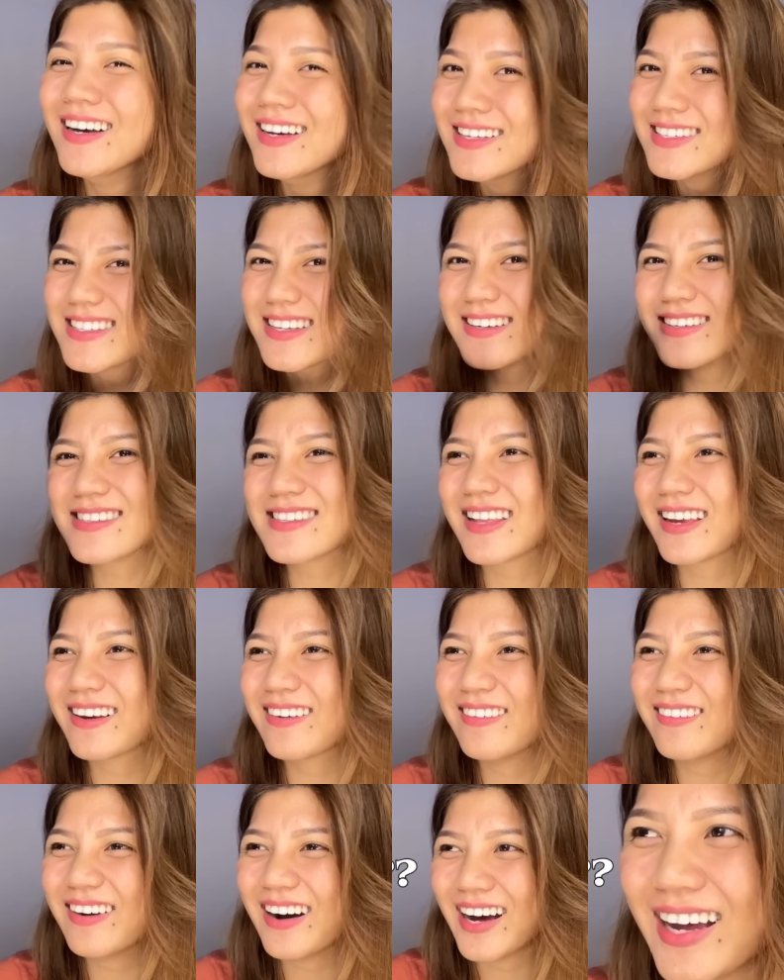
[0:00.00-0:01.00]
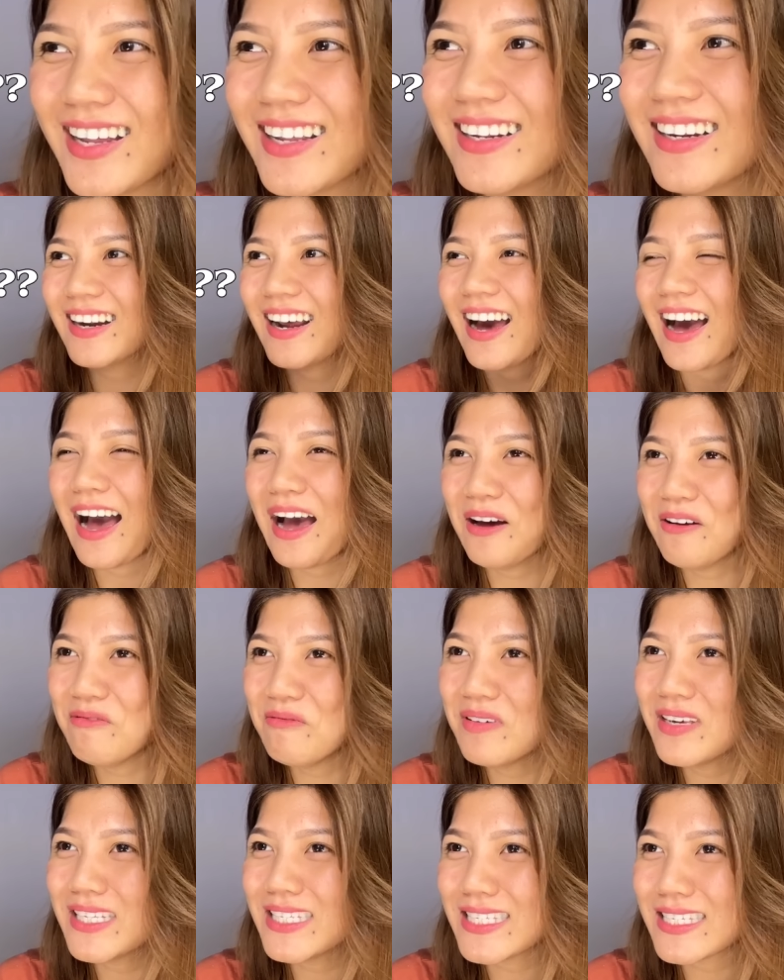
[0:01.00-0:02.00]
So I was like, what? I've
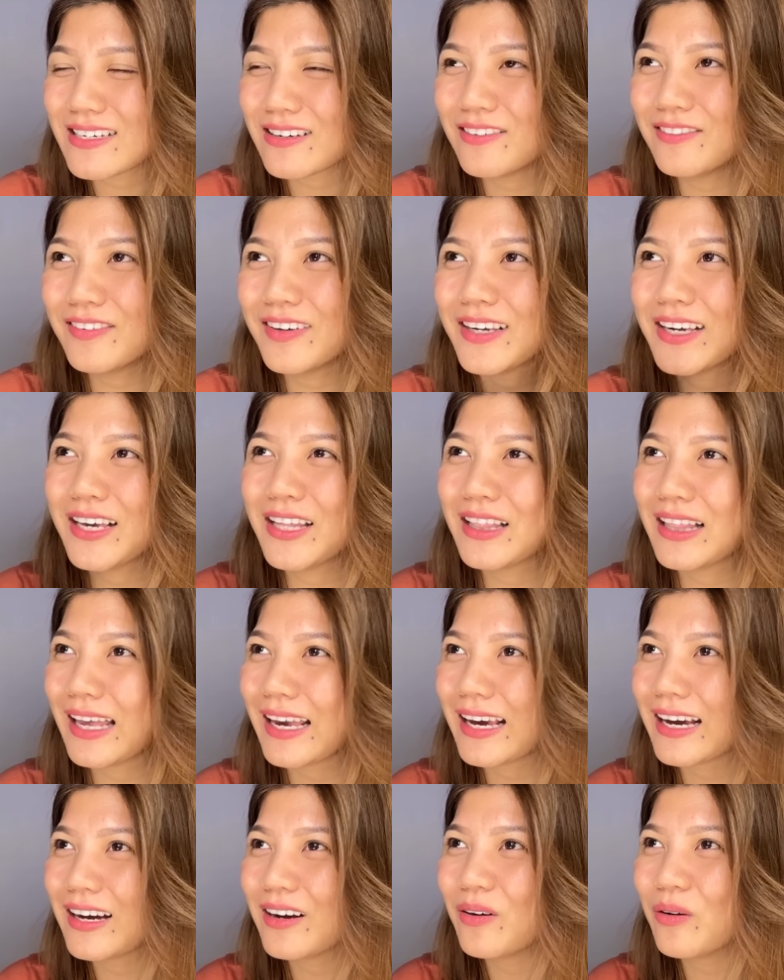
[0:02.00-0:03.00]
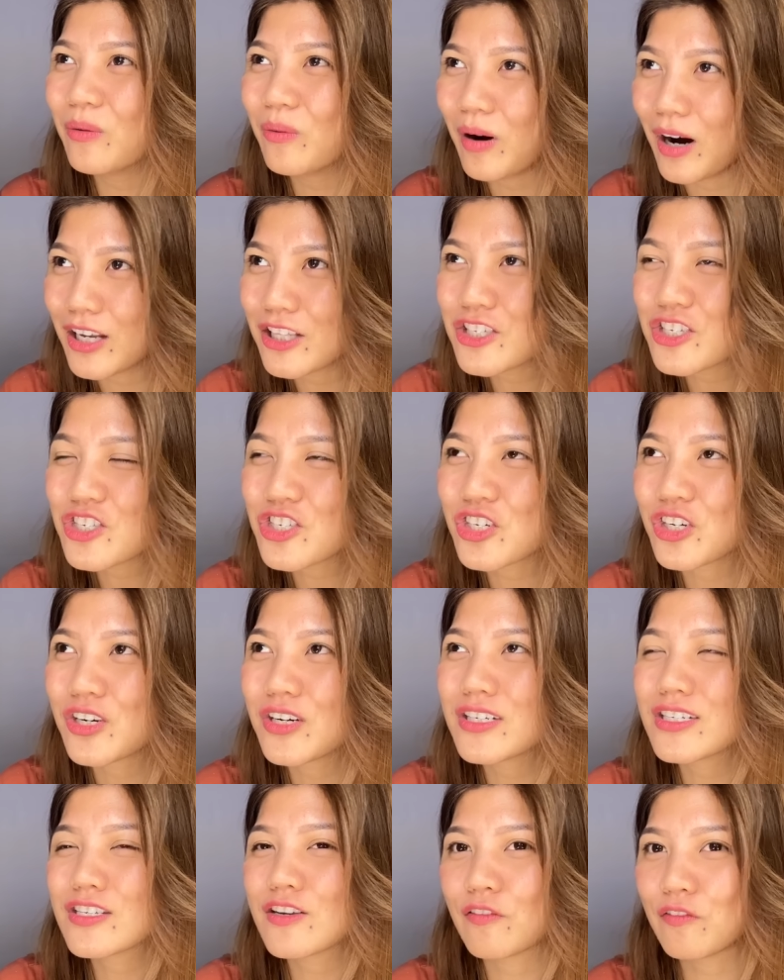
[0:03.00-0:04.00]
been serving in like one
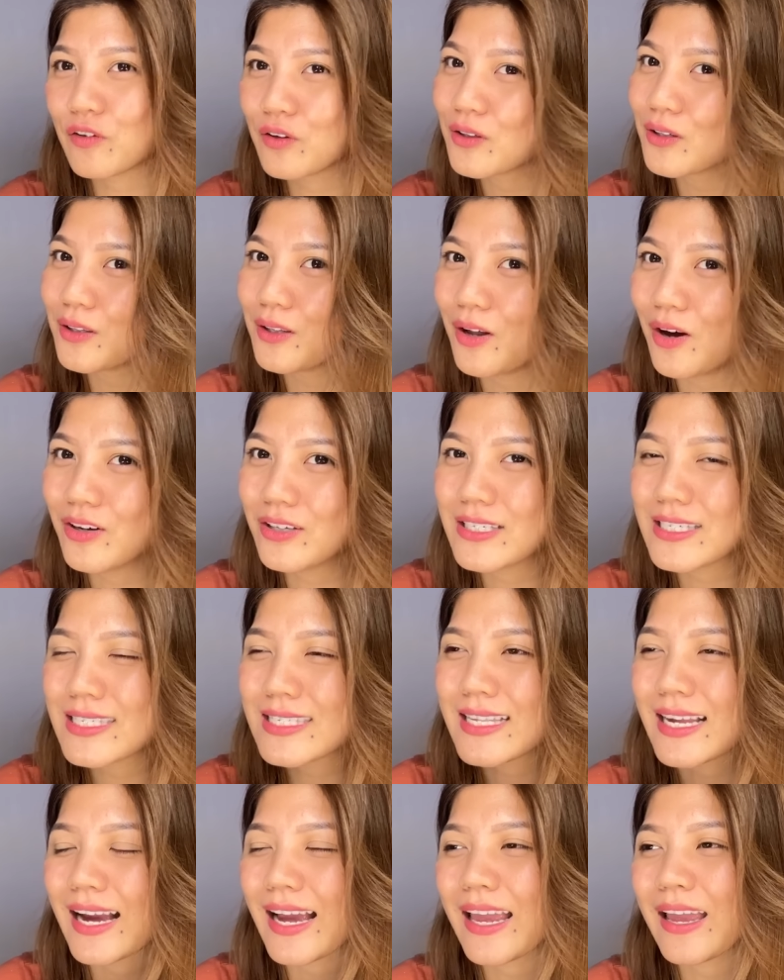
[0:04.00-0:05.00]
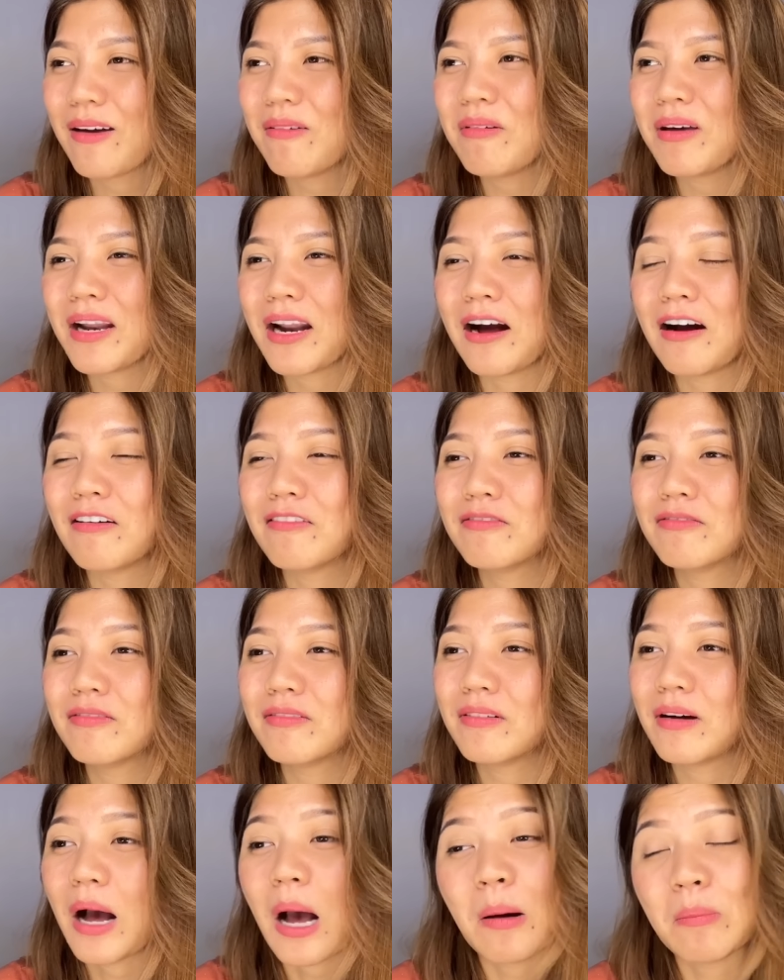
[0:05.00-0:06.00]
church for the longest time, and
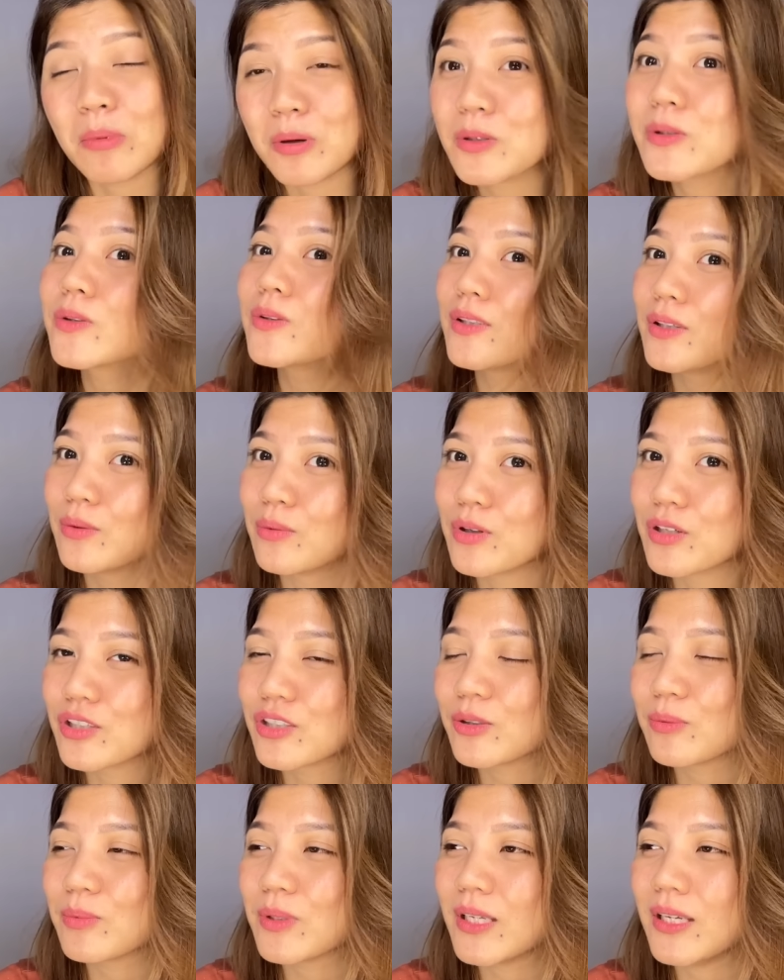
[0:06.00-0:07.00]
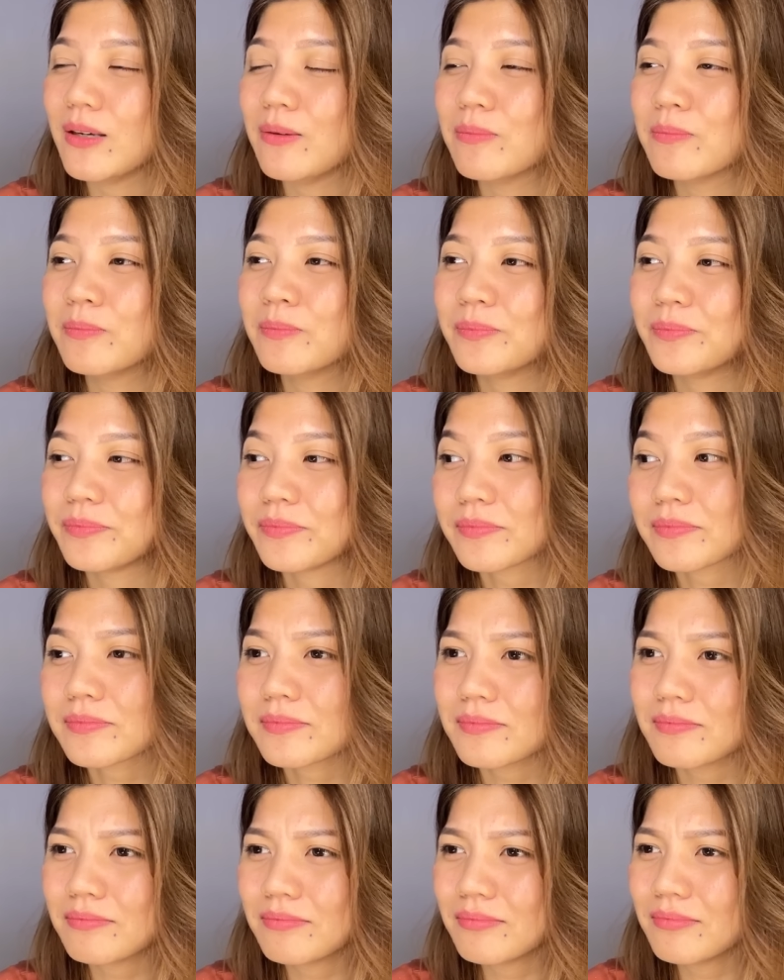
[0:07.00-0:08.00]
I'm also in a worship team,
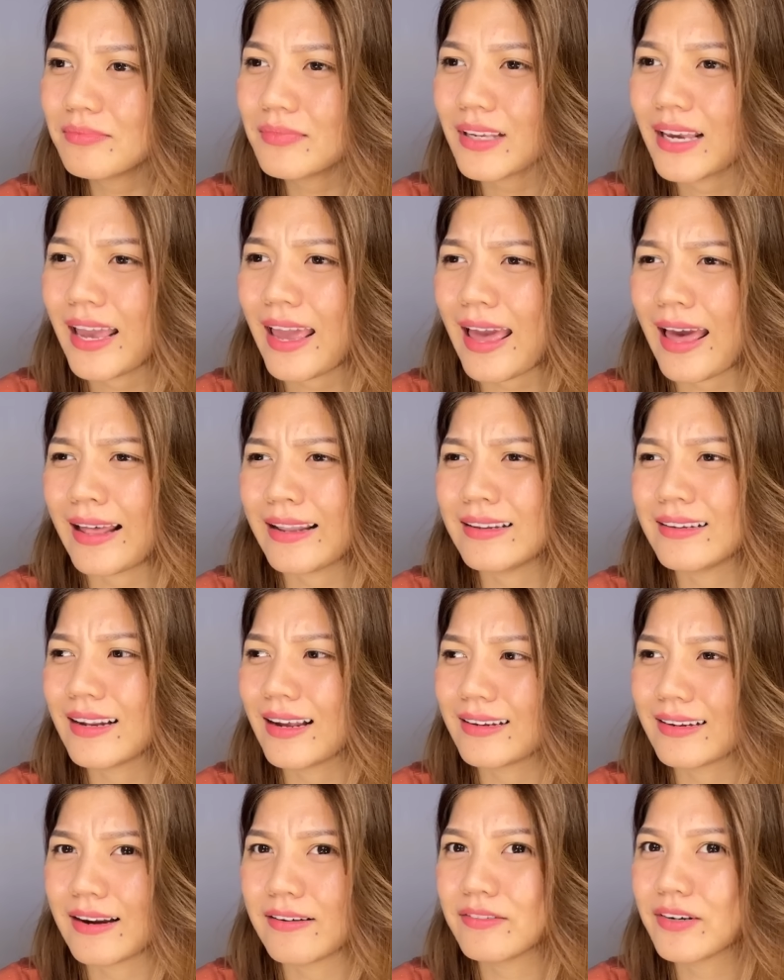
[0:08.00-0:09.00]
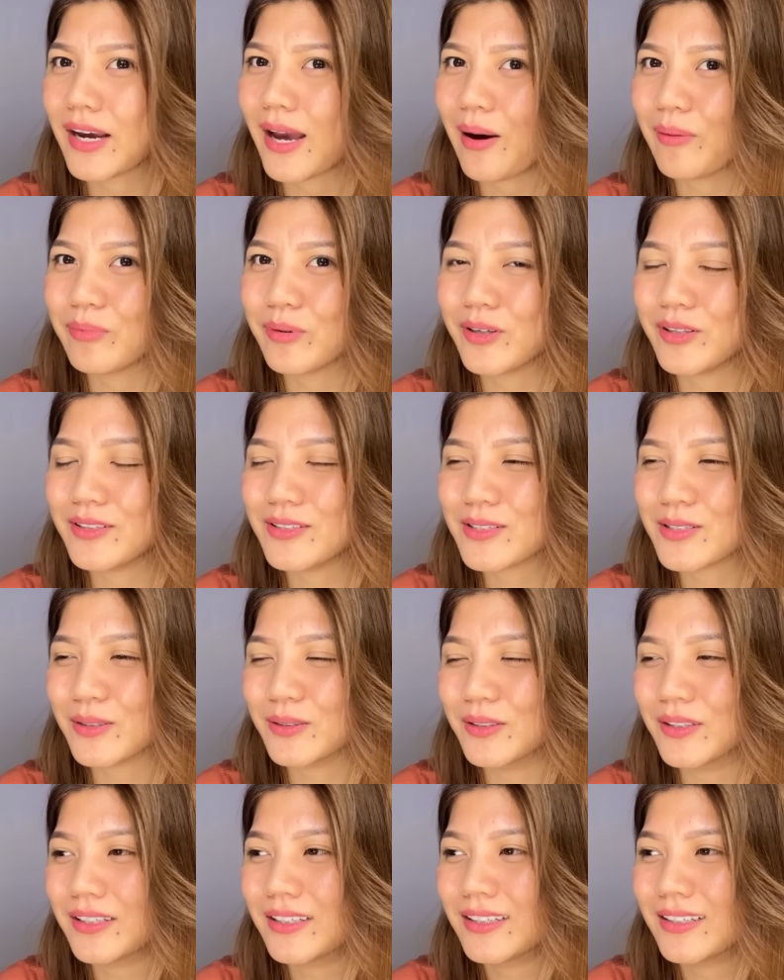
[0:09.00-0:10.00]
and that never happened.
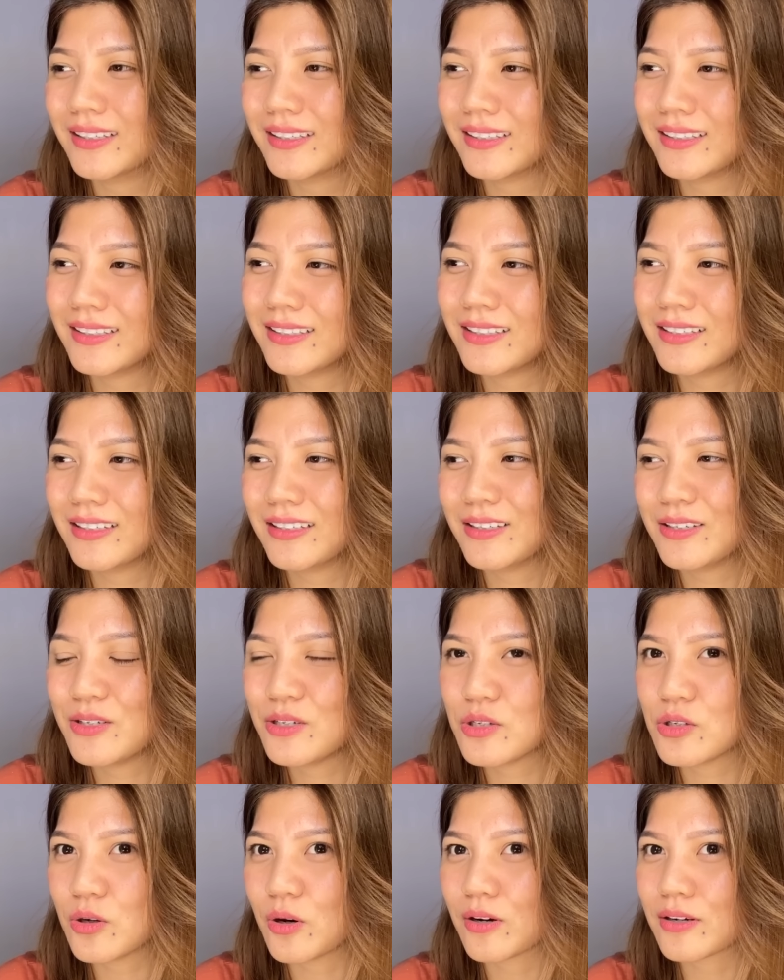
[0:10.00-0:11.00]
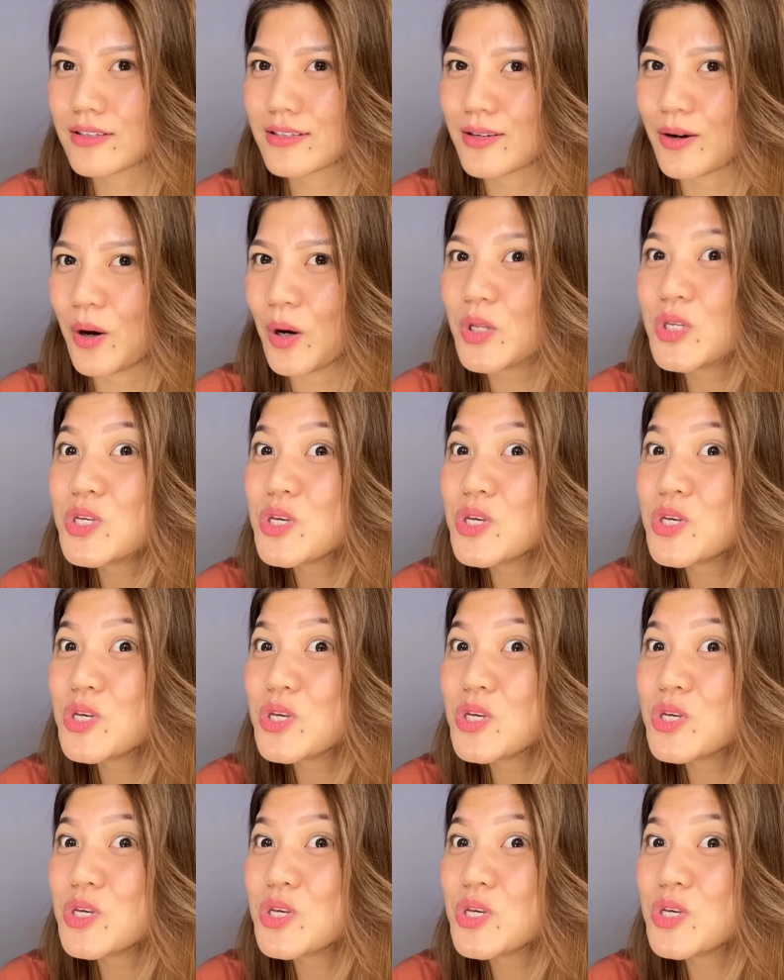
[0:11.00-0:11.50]
So jokes on